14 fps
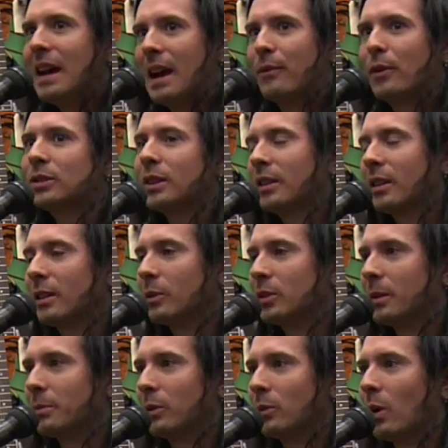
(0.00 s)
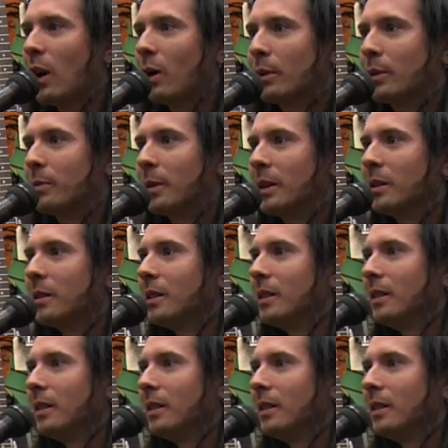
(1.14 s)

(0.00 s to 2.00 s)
At first, I thought there was something wrong with me,